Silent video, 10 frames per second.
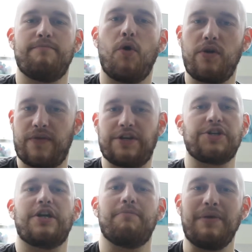and motivated
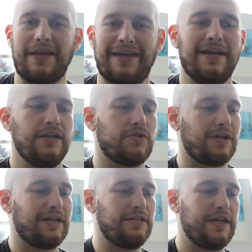you're going to be. So
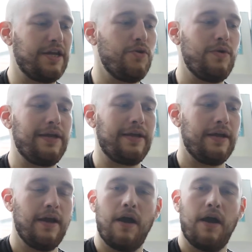the continuing